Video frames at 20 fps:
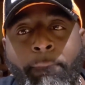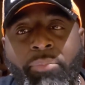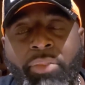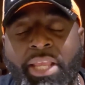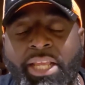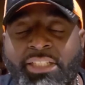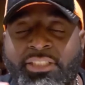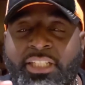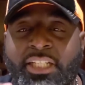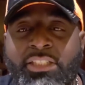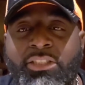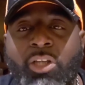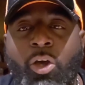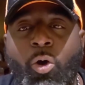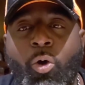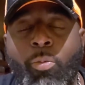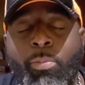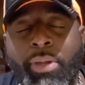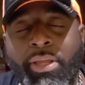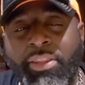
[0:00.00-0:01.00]
And she
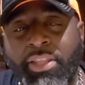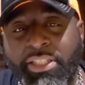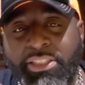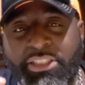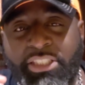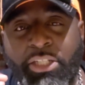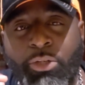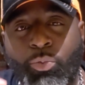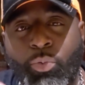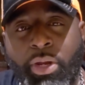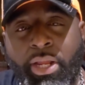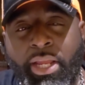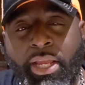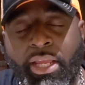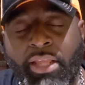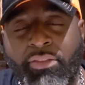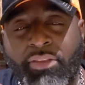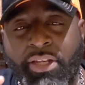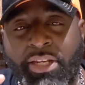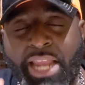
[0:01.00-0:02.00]
told me that she
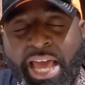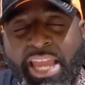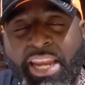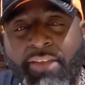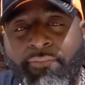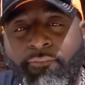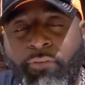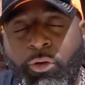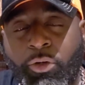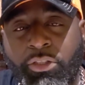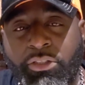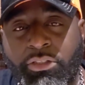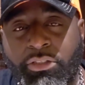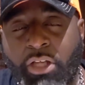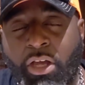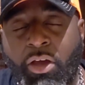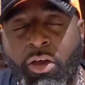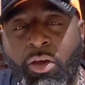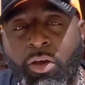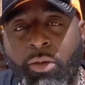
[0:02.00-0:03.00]
read the 91st
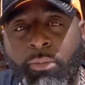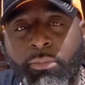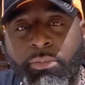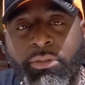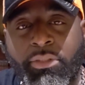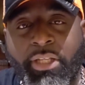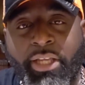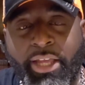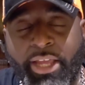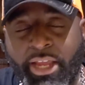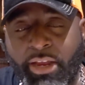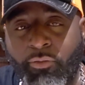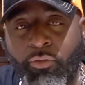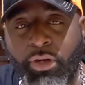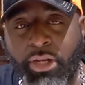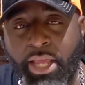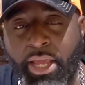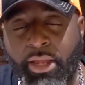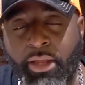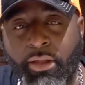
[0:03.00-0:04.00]
Psalms every
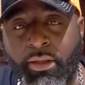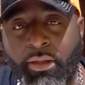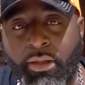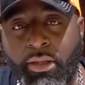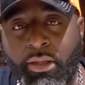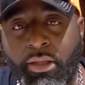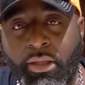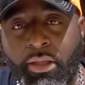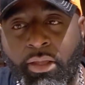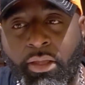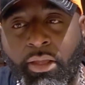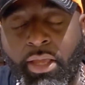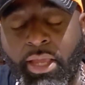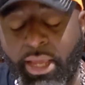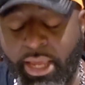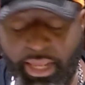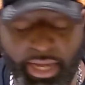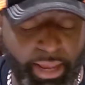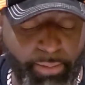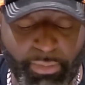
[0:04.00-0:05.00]
day.
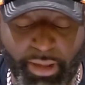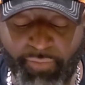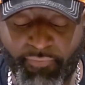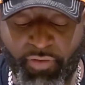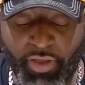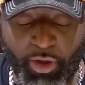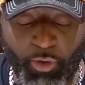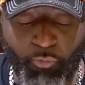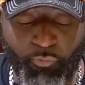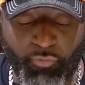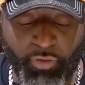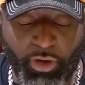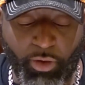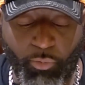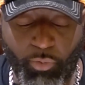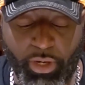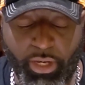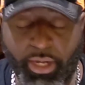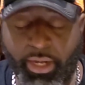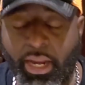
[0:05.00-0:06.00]
And I'm not finna
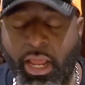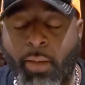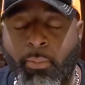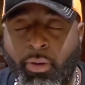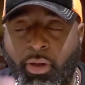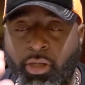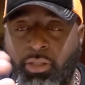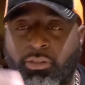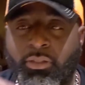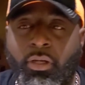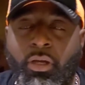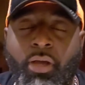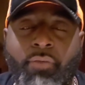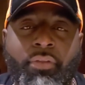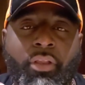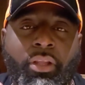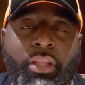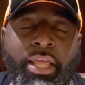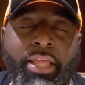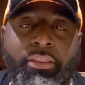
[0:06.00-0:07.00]
read it now because of
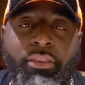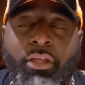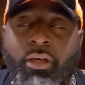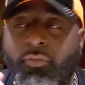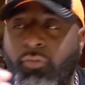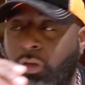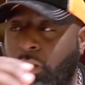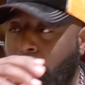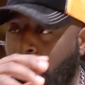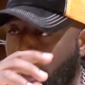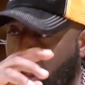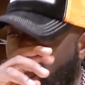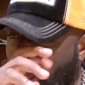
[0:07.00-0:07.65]
the length of it.